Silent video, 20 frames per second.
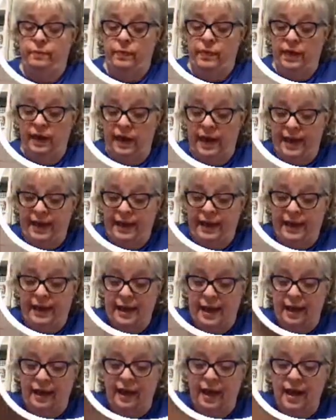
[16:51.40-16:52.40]
like he
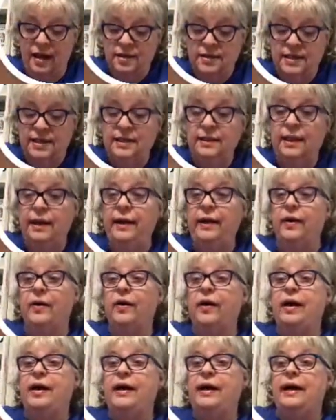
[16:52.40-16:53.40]
got locked in there,
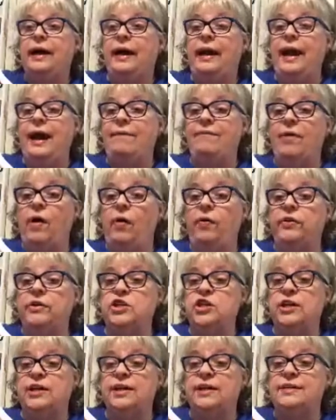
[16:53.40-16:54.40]
and have all the
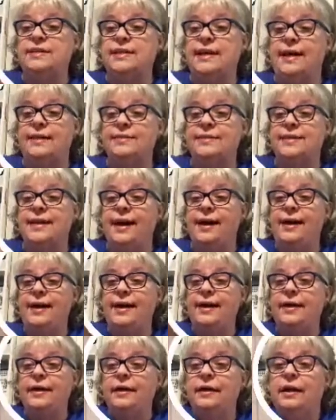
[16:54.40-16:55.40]
chickens
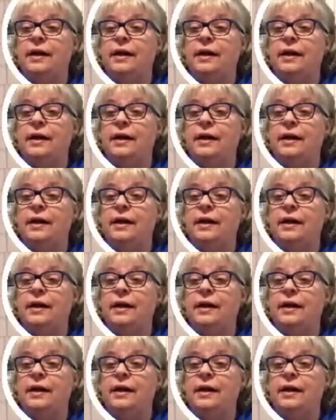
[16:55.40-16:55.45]
outside.